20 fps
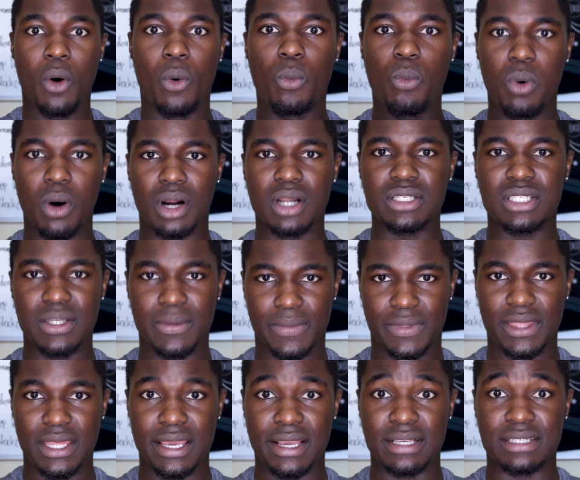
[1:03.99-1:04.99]
what are some
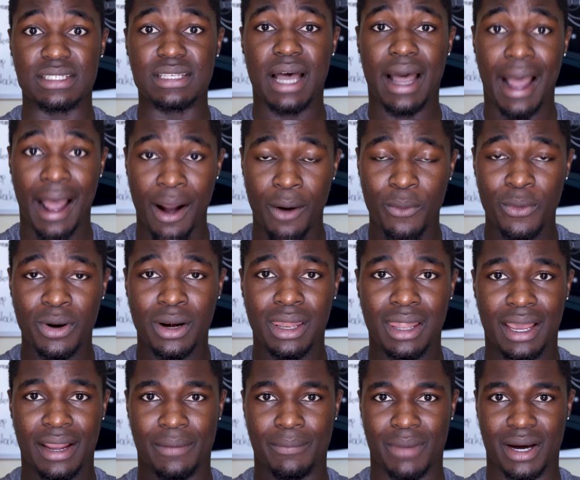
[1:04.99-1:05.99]
things I would
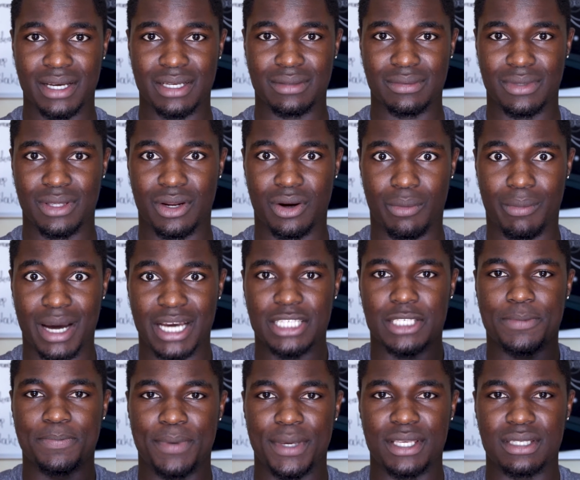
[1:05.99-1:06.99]
like my
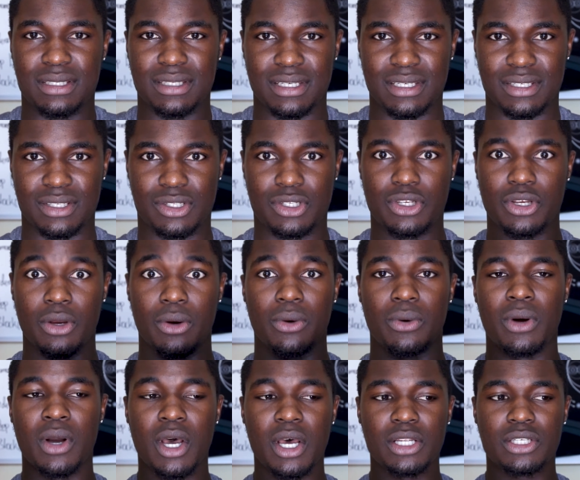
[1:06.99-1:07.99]
species
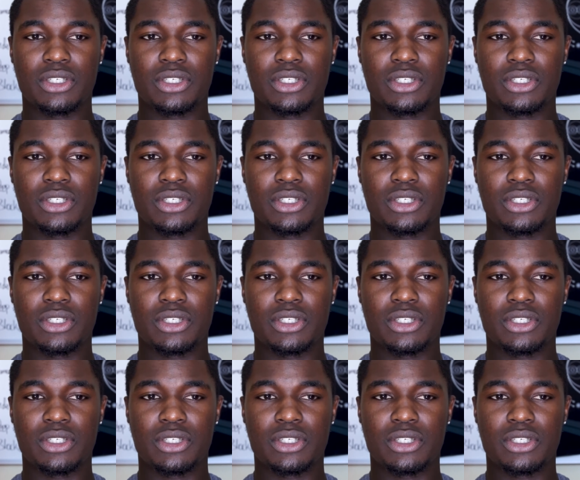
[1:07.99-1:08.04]
to